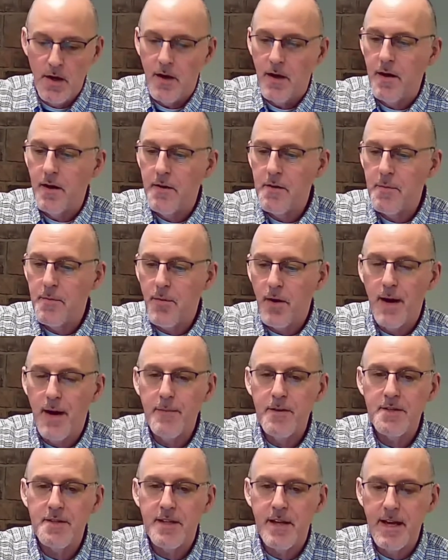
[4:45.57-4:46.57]
the
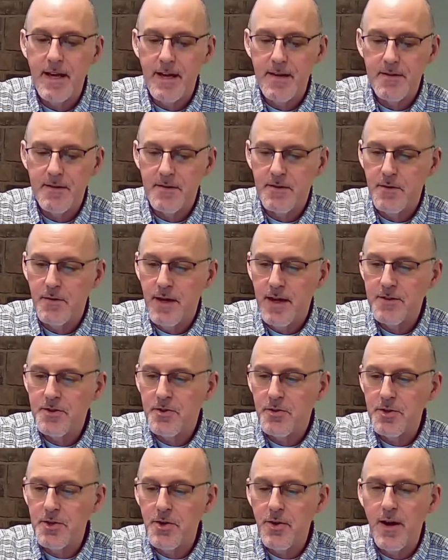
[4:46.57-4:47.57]
promised land. So that's
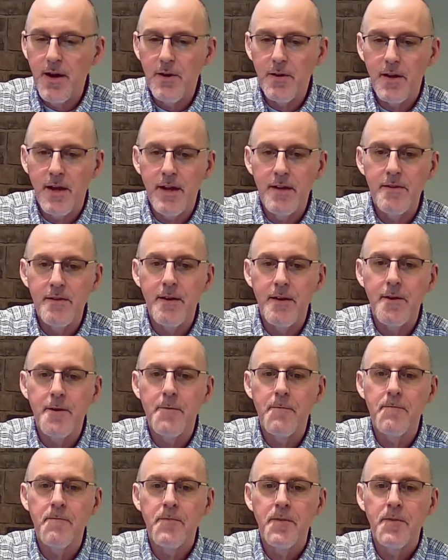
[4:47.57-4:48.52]
on your outline there.